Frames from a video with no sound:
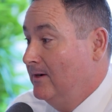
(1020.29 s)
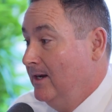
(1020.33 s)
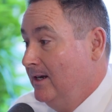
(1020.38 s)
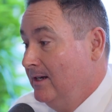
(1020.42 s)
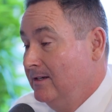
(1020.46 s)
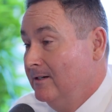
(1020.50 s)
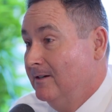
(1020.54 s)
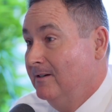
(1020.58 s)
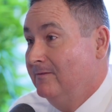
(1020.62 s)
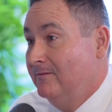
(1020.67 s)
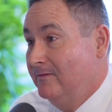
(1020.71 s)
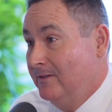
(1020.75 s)
right
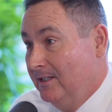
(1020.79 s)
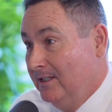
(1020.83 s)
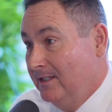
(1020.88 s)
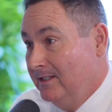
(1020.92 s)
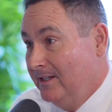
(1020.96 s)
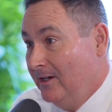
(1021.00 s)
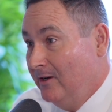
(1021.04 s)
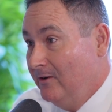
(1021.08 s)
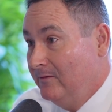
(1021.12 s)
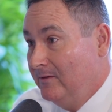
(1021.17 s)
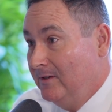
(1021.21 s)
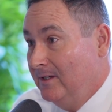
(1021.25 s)
here in
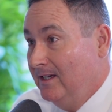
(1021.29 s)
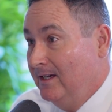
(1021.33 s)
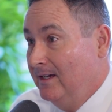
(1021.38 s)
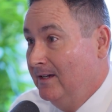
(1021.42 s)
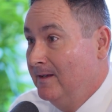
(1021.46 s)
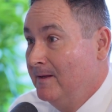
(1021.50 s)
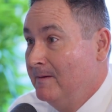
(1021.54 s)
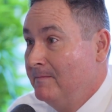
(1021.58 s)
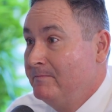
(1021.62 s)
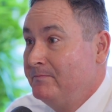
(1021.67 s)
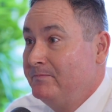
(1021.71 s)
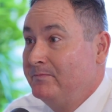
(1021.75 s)

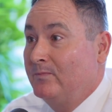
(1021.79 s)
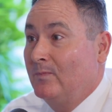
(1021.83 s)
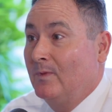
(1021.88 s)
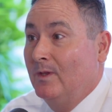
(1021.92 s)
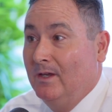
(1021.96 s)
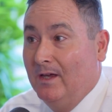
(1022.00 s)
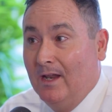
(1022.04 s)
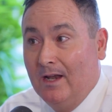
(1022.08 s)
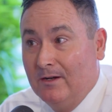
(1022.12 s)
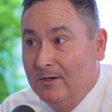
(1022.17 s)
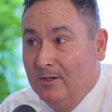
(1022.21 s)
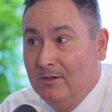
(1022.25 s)
Philadelphia,
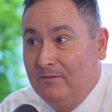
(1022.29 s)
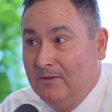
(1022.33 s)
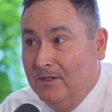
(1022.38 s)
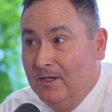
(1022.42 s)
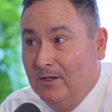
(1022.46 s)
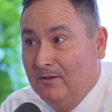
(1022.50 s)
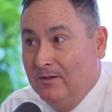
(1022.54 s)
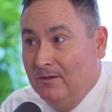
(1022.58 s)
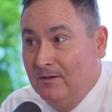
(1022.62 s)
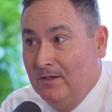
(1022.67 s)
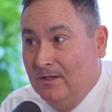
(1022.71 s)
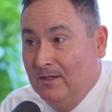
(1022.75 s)
I don't know if you
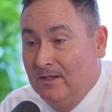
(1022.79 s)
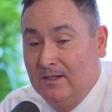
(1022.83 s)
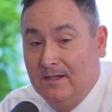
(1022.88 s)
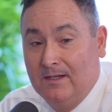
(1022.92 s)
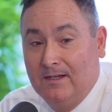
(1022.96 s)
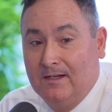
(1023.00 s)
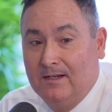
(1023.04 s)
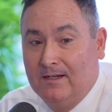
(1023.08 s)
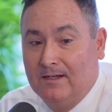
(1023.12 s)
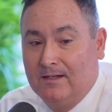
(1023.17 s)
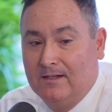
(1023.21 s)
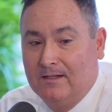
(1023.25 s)
know,
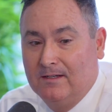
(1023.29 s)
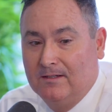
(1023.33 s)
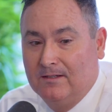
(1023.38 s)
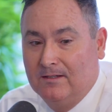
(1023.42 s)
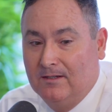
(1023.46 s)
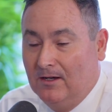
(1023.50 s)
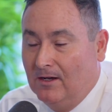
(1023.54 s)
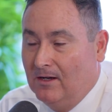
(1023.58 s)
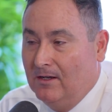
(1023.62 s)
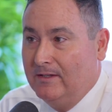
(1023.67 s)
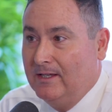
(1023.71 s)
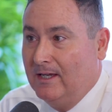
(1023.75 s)

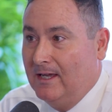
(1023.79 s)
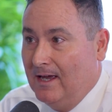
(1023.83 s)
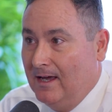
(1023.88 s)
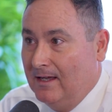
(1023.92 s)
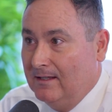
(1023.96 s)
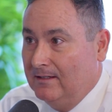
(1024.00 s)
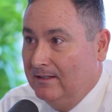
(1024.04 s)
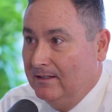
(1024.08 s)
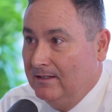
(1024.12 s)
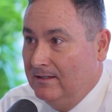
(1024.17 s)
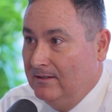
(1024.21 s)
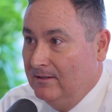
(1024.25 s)
all the
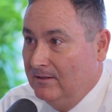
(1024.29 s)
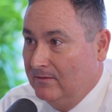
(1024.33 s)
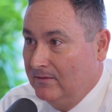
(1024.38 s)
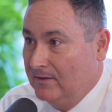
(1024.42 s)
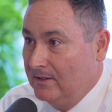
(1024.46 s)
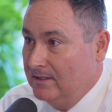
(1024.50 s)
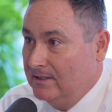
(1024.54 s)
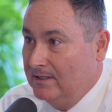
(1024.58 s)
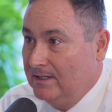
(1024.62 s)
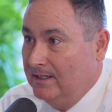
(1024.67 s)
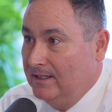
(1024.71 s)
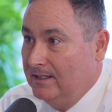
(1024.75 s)
Catholic
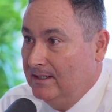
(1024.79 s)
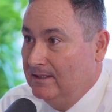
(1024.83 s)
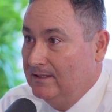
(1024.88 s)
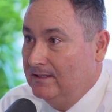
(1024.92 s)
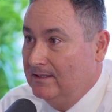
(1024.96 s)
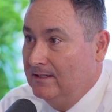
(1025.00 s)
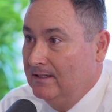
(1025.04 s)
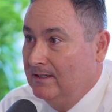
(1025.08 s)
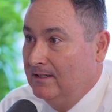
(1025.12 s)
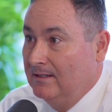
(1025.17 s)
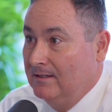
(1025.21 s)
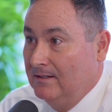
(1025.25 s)

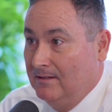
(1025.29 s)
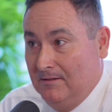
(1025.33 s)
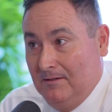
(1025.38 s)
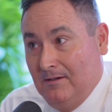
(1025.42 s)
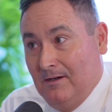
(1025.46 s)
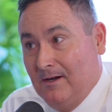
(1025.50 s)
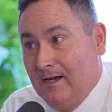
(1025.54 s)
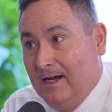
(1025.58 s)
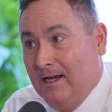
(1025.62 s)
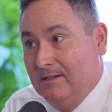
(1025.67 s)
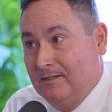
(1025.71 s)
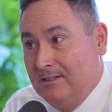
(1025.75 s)
universities
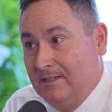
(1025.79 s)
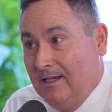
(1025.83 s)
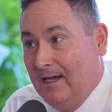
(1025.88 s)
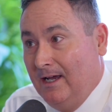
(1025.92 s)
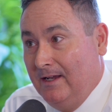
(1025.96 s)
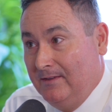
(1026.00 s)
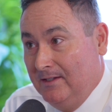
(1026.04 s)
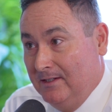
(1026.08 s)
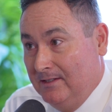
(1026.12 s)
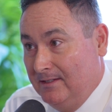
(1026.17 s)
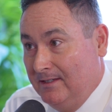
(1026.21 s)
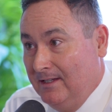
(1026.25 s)
are
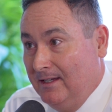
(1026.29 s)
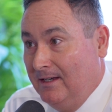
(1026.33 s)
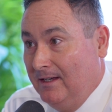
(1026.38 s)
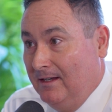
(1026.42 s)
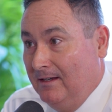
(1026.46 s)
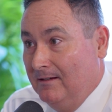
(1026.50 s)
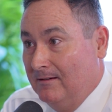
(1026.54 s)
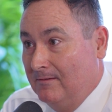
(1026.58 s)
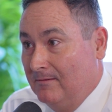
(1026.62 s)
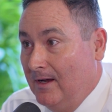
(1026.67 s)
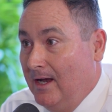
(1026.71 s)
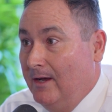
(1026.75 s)
outside the
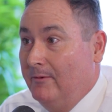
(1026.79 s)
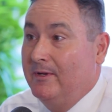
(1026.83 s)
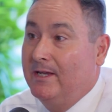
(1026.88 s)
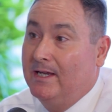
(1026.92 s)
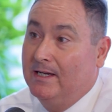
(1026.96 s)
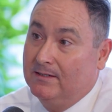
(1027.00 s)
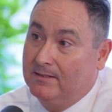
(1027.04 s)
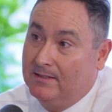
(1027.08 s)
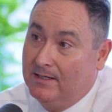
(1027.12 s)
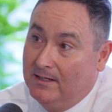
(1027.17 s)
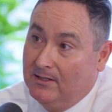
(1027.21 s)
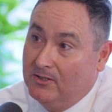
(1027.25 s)
city, right? We
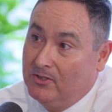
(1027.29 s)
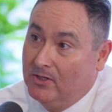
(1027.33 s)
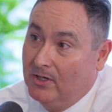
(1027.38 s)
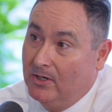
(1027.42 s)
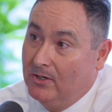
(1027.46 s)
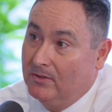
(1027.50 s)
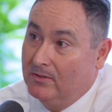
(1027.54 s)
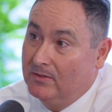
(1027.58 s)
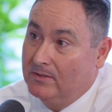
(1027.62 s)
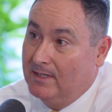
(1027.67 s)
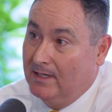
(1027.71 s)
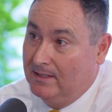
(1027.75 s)
got St.
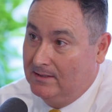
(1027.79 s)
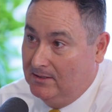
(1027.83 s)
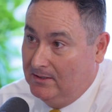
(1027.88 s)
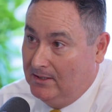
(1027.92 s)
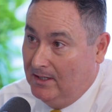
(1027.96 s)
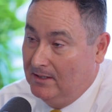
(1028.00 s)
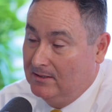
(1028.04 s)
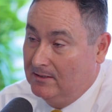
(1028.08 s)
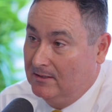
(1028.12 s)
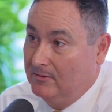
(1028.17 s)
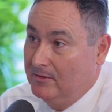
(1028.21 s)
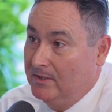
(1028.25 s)
Joe's, that's
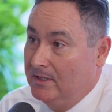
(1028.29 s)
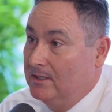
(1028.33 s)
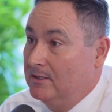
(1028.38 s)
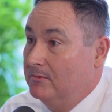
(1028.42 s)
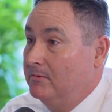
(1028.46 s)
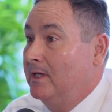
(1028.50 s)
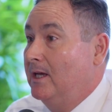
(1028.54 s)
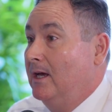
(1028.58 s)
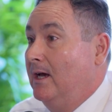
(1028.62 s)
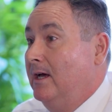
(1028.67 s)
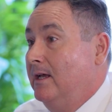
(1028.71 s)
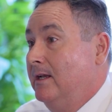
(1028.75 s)
Jesuits.
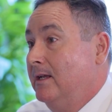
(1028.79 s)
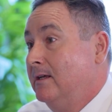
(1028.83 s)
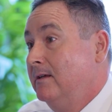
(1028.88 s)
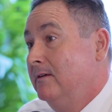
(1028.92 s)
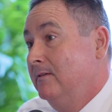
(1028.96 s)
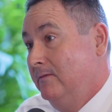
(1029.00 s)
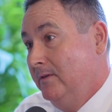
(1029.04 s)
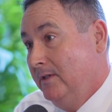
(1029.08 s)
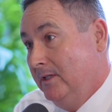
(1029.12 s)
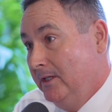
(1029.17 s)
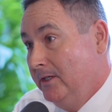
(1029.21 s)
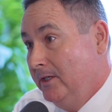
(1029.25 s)
We got
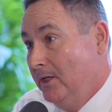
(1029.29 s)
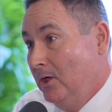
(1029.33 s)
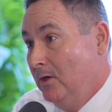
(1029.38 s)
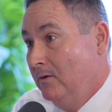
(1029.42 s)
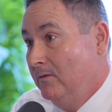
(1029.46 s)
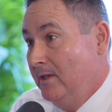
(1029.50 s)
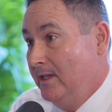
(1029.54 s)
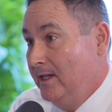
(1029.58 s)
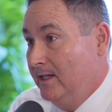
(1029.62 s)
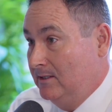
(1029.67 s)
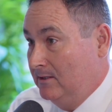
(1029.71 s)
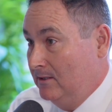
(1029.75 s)

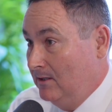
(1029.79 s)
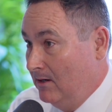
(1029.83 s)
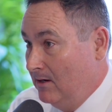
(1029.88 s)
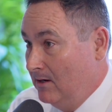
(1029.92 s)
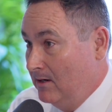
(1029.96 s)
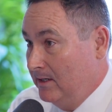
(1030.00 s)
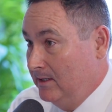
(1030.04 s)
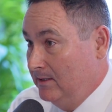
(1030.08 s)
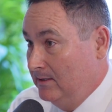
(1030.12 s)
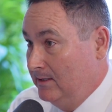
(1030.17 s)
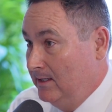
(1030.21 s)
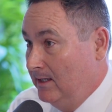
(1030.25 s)
Villanova, that's the
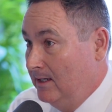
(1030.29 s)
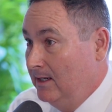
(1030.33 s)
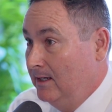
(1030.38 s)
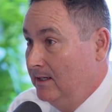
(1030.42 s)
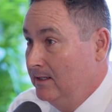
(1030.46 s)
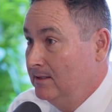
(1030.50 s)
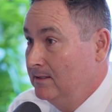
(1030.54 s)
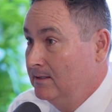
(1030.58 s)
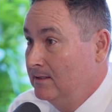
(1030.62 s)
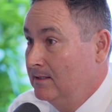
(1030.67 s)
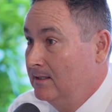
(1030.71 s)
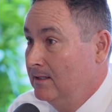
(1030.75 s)

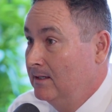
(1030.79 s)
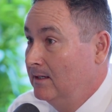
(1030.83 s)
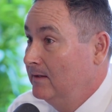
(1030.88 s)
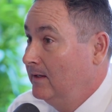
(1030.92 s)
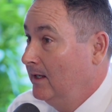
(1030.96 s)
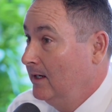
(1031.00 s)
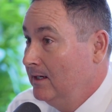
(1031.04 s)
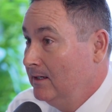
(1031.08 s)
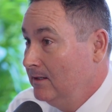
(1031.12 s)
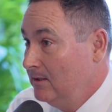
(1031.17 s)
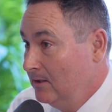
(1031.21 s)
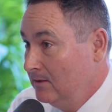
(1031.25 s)
Augustinians. They
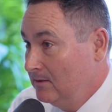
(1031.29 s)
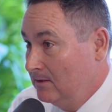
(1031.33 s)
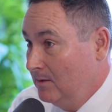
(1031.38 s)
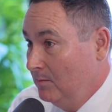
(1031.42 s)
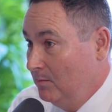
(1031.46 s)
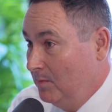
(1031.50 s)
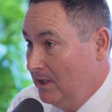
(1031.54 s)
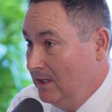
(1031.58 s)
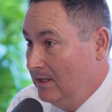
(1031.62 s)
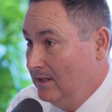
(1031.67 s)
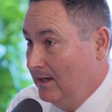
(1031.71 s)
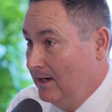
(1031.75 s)
didn't used to
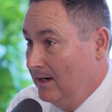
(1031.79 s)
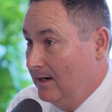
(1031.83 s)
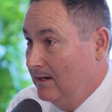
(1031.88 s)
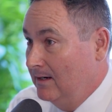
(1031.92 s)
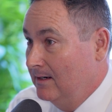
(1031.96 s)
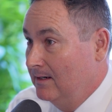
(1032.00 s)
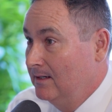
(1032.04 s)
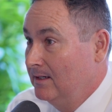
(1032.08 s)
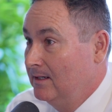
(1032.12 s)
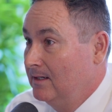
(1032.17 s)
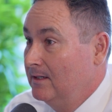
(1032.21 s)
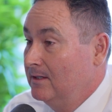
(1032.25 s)
be there.
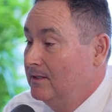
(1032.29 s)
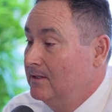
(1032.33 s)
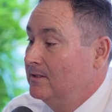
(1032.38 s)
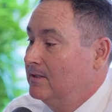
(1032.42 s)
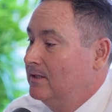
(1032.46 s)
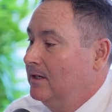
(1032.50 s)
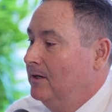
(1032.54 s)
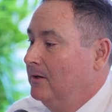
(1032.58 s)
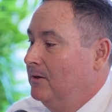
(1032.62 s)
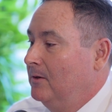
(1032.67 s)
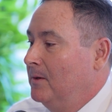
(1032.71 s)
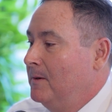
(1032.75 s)

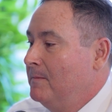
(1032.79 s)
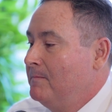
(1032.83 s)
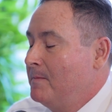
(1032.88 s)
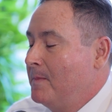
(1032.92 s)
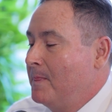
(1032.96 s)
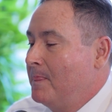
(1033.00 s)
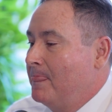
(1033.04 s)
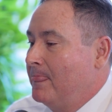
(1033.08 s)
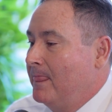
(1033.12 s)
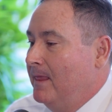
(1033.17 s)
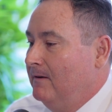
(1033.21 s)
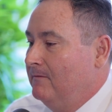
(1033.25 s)
So,
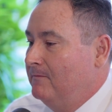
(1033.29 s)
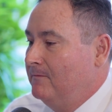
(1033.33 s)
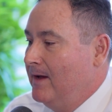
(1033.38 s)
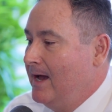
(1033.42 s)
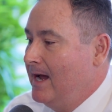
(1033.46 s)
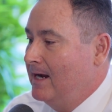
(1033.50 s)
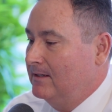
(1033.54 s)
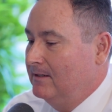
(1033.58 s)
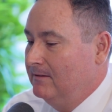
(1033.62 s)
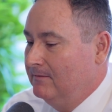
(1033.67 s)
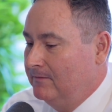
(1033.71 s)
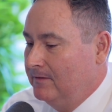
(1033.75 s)
in
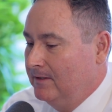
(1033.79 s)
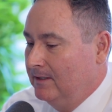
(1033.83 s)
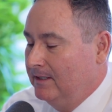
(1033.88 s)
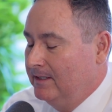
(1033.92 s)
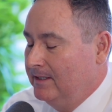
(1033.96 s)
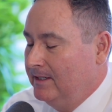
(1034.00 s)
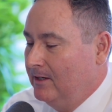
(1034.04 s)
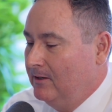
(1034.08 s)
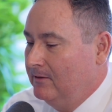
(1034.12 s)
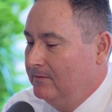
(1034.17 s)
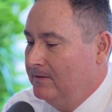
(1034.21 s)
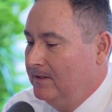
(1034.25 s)
fact, in
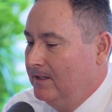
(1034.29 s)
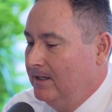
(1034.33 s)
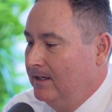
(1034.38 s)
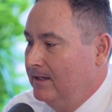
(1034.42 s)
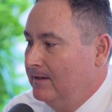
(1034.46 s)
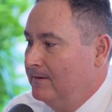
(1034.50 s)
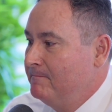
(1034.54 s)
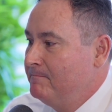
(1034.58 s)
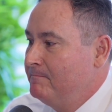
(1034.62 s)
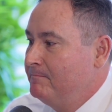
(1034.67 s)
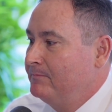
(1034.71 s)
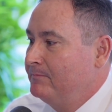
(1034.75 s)
Philadelphia,